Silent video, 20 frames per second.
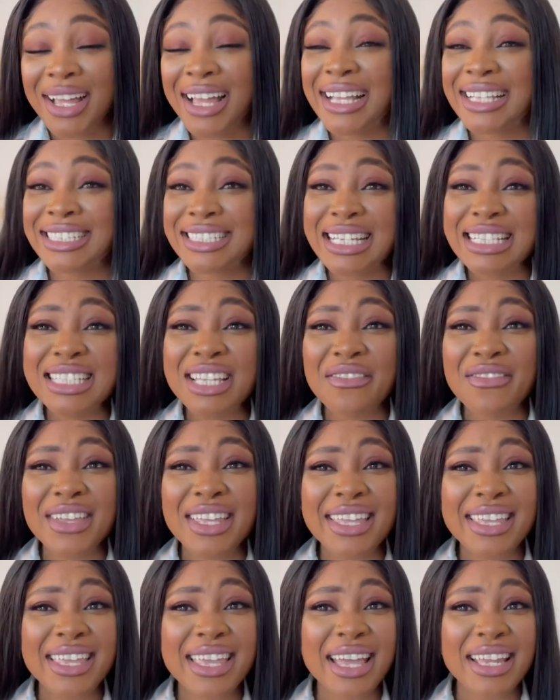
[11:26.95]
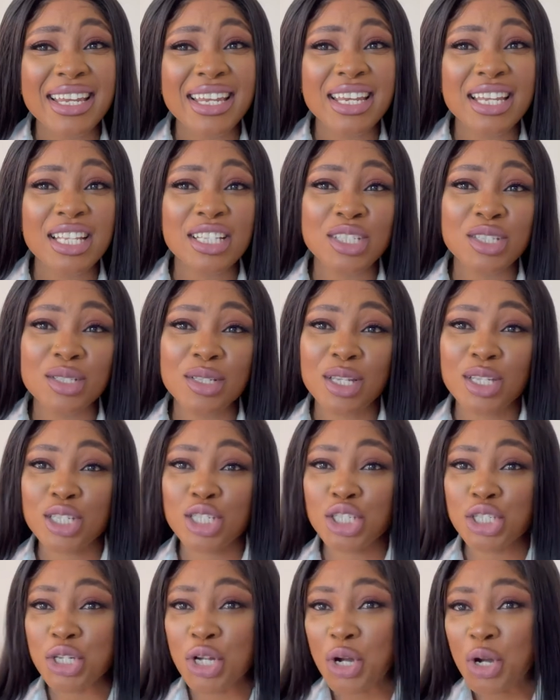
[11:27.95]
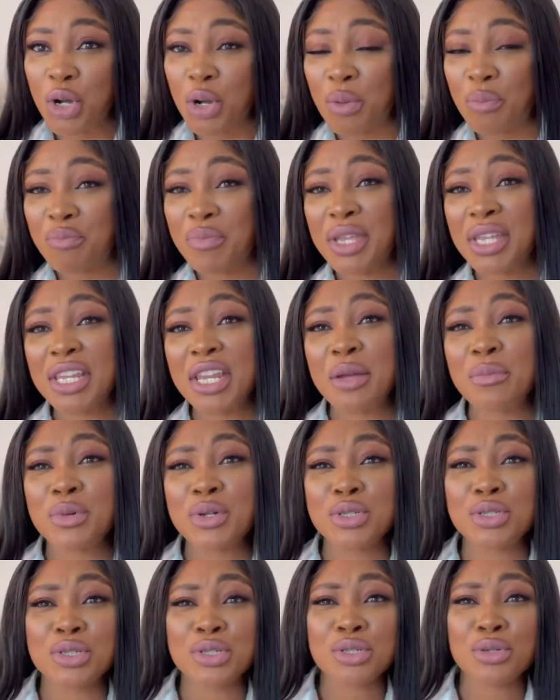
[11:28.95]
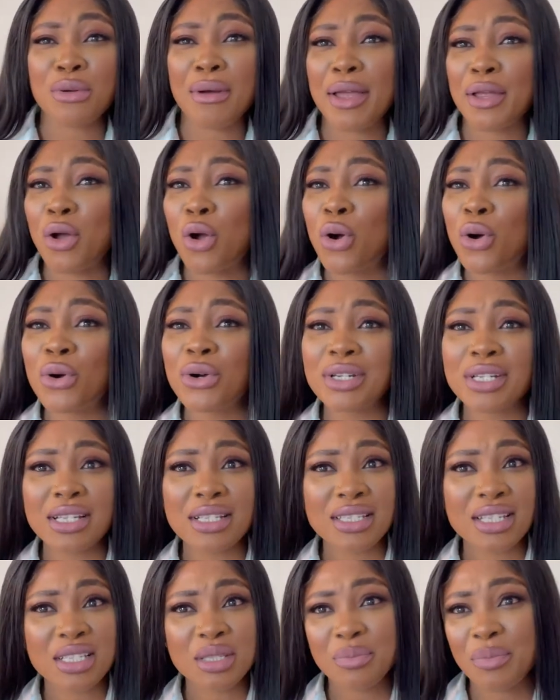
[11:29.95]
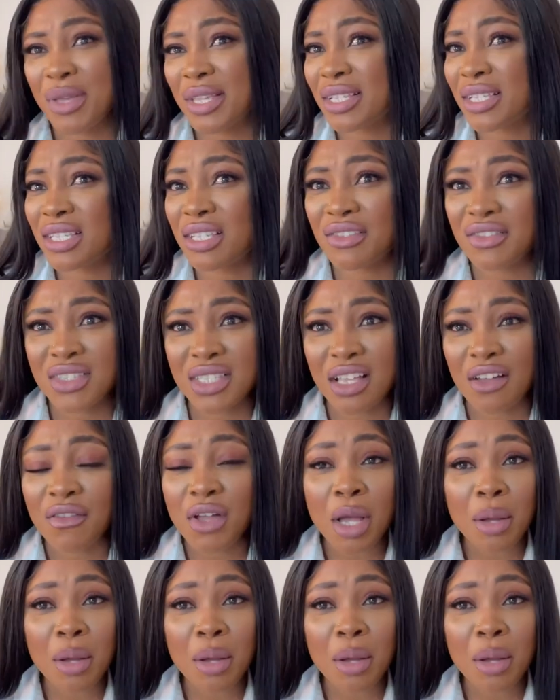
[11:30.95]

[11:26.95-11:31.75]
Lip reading: just even getting into the shop, being able to try all this expensive stuff,